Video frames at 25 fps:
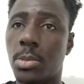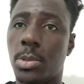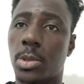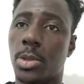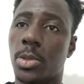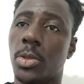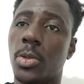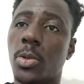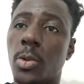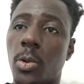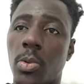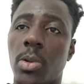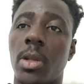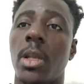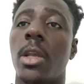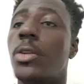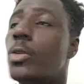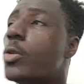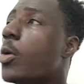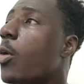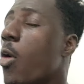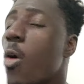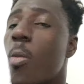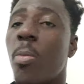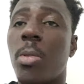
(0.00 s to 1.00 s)
to you in
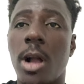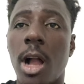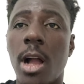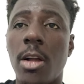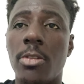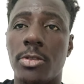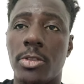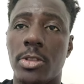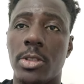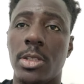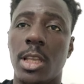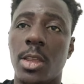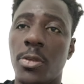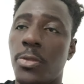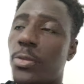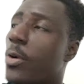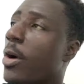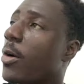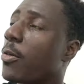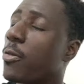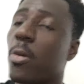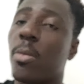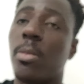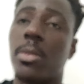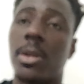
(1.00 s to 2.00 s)
your home country. If you
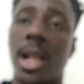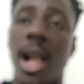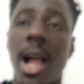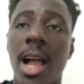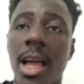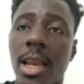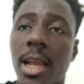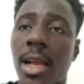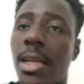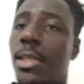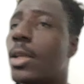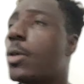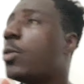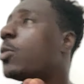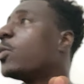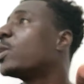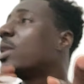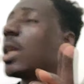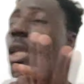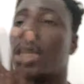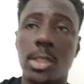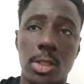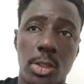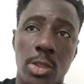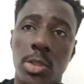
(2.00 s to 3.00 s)
are from Ghana, they will
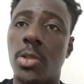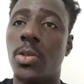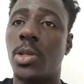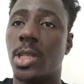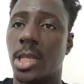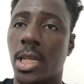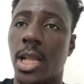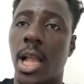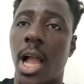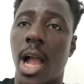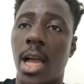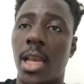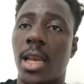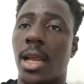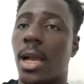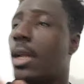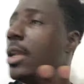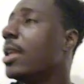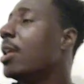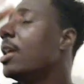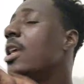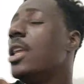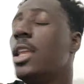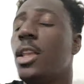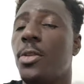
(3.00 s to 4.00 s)
send it to you in
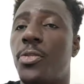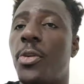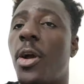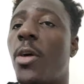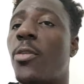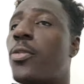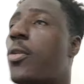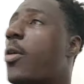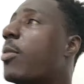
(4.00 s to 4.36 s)
Ghana. If you are